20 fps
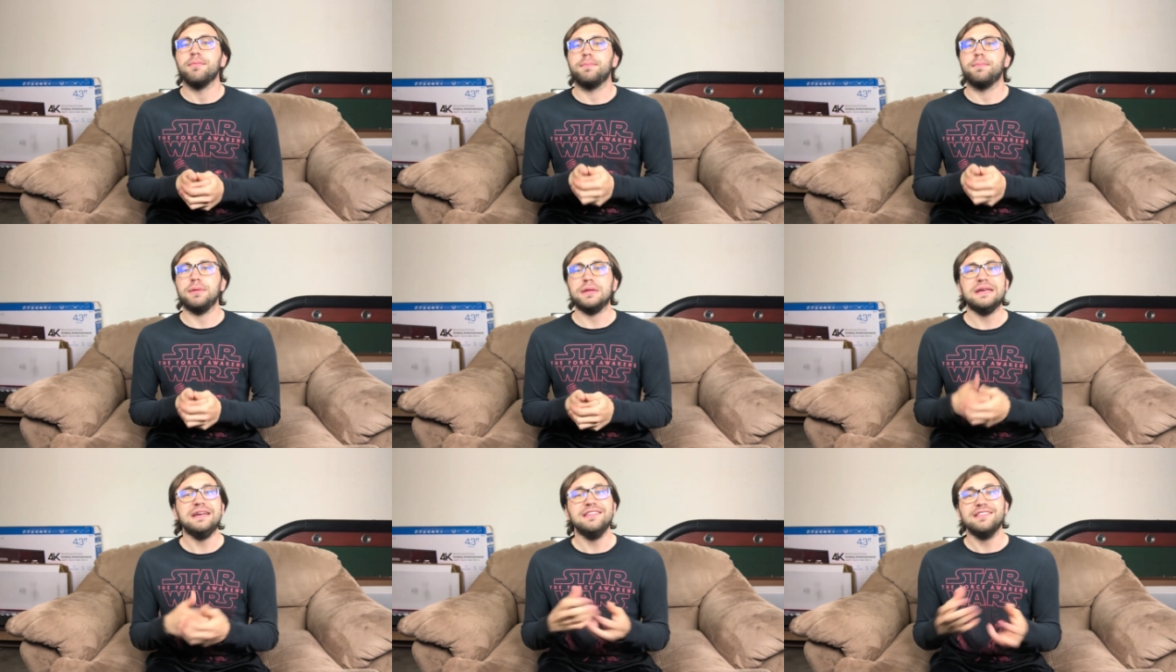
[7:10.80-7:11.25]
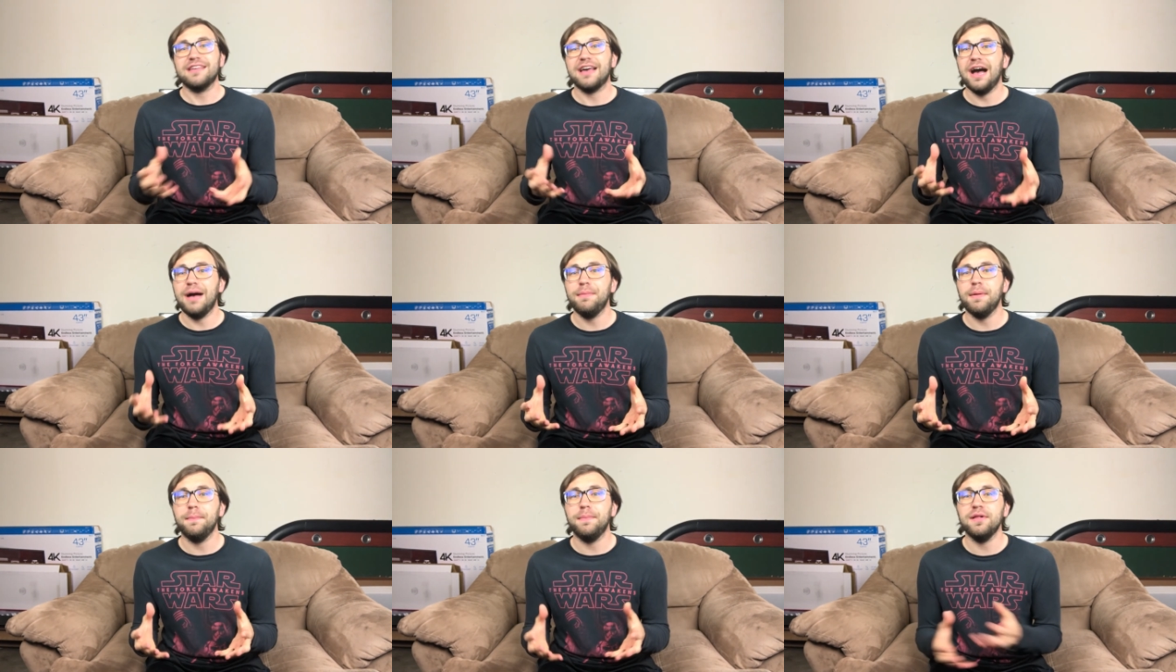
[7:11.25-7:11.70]
please
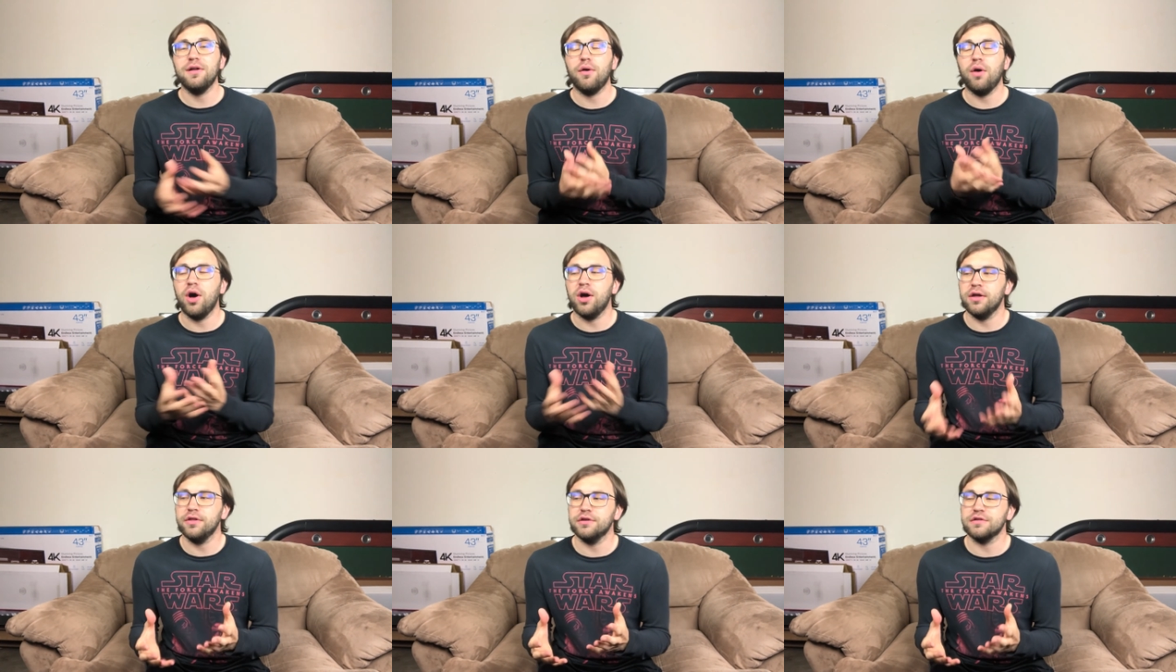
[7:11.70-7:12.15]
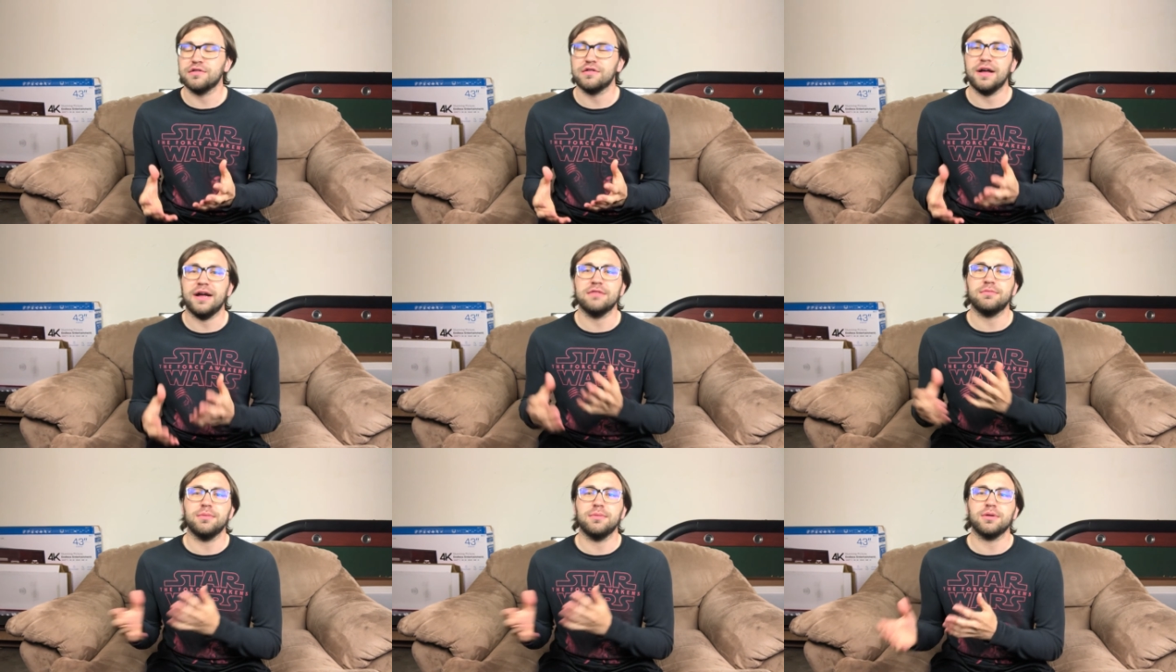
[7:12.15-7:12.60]
comment below all those
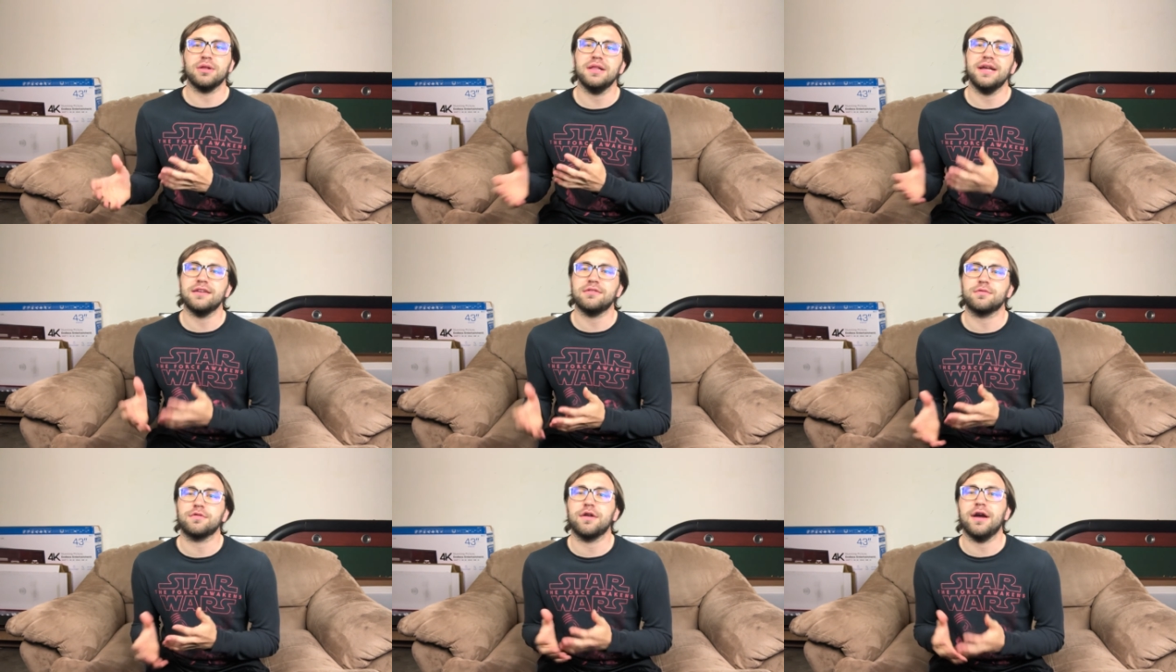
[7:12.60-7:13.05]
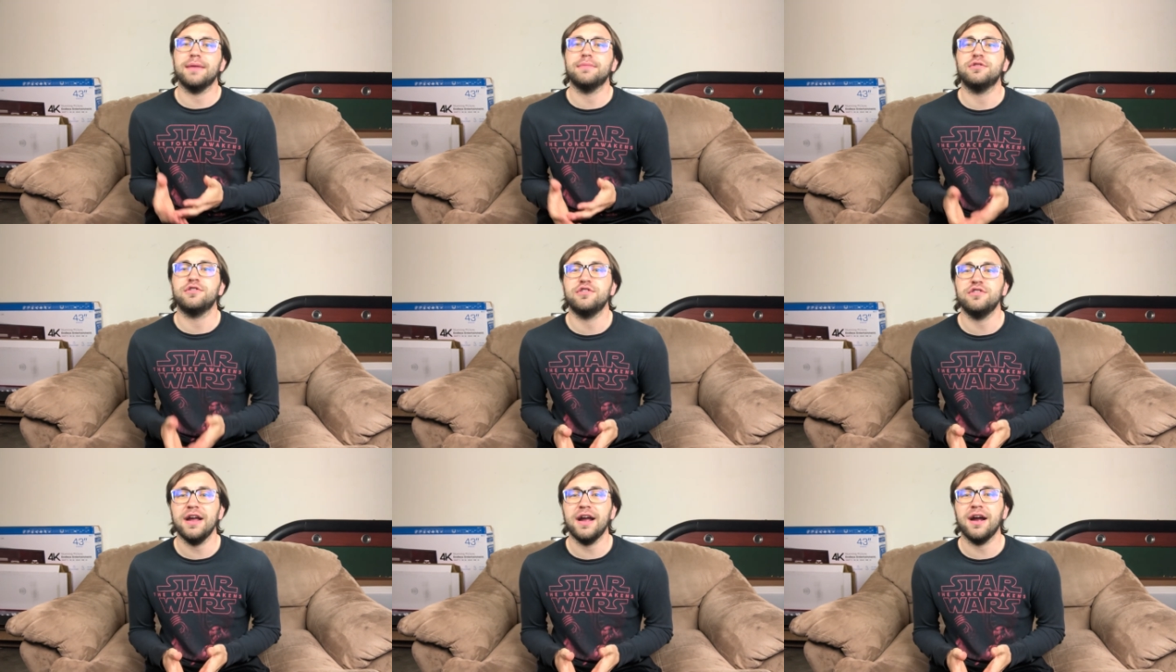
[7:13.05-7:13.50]
thoughts. Remember to like, subscribe,
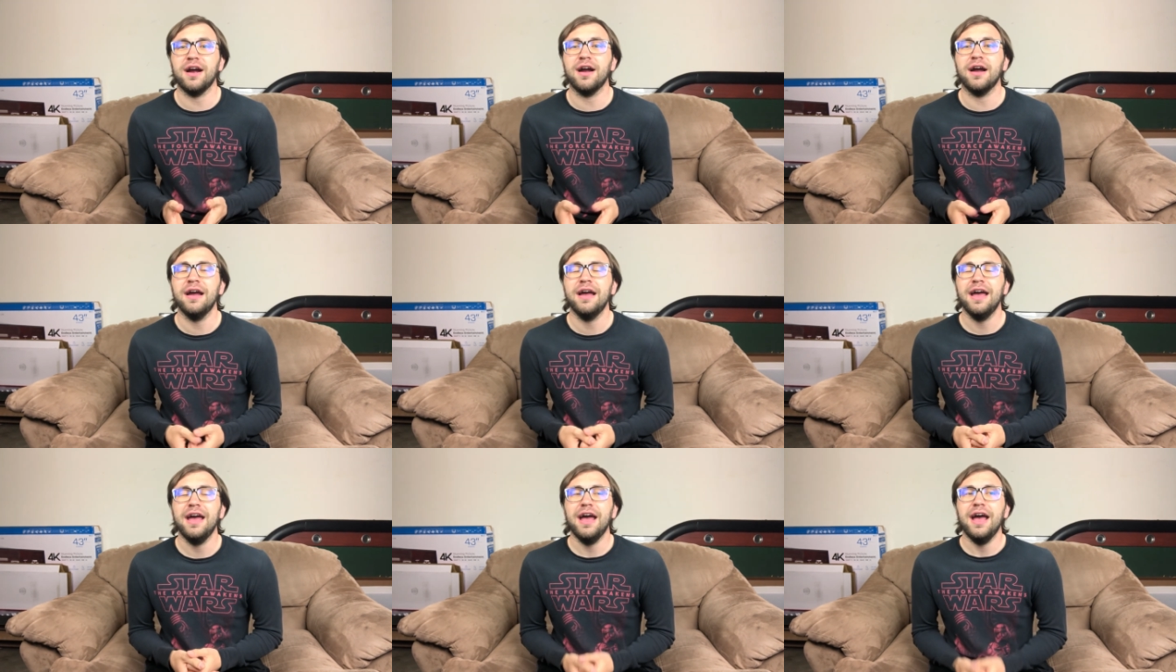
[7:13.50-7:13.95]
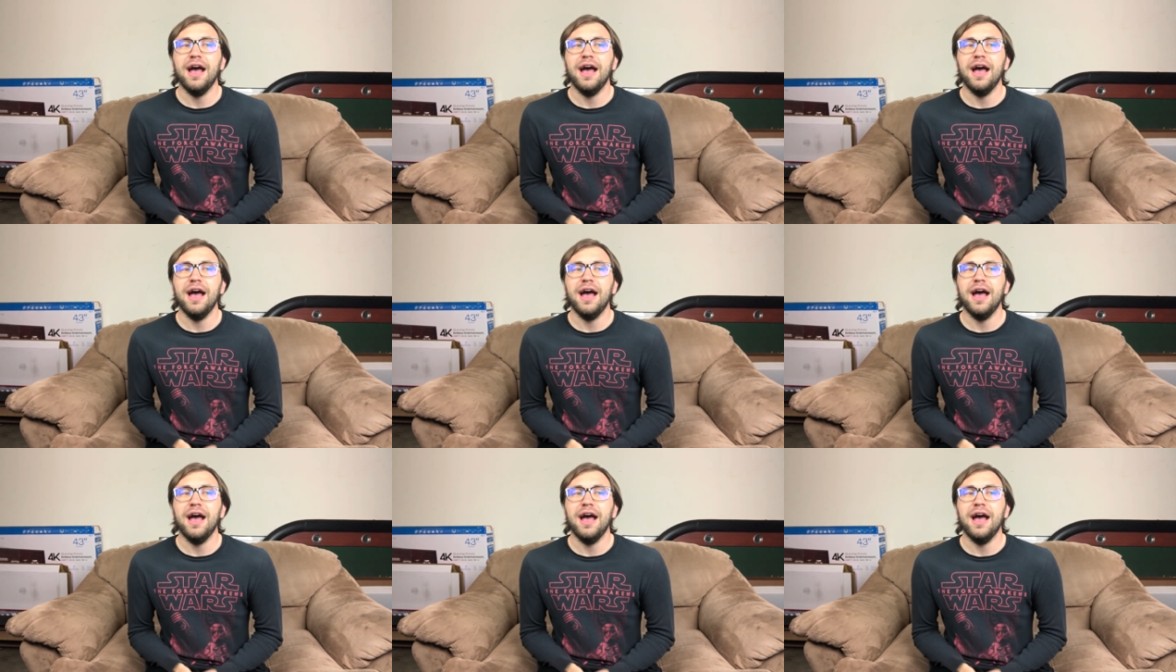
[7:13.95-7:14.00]
share.